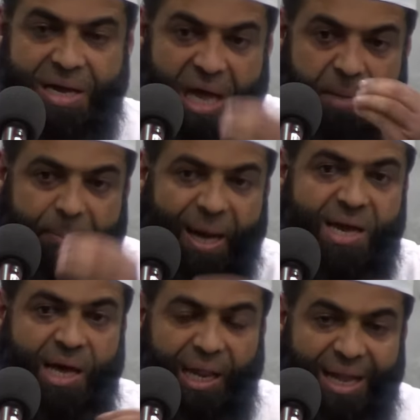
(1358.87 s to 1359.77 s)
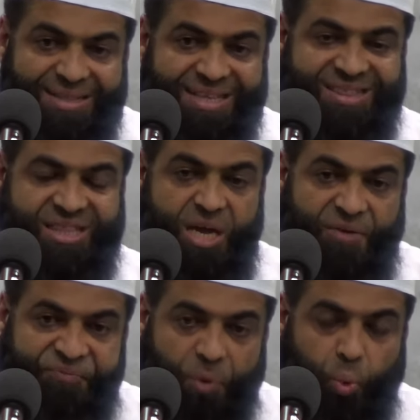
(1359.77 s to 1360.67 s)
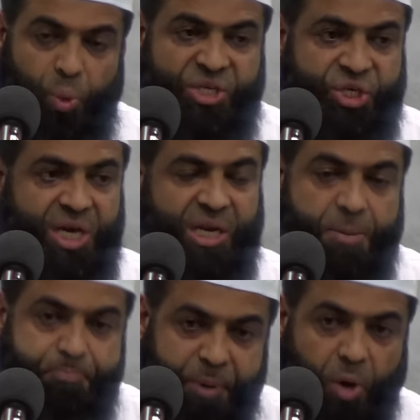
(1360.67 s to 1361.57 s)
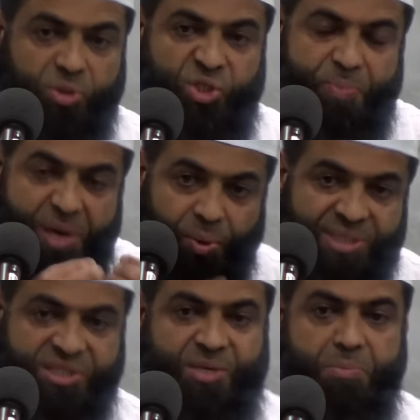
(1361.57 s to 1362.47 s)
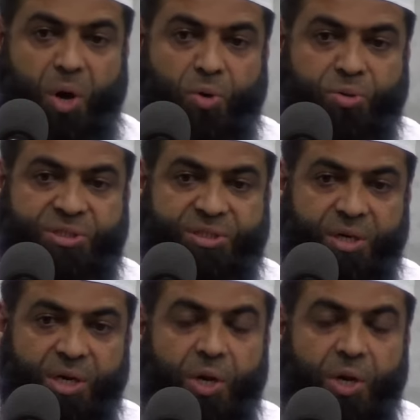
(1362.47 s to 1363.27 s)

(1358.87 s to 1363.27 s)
And by Allah, the thing for which he reproached me was the most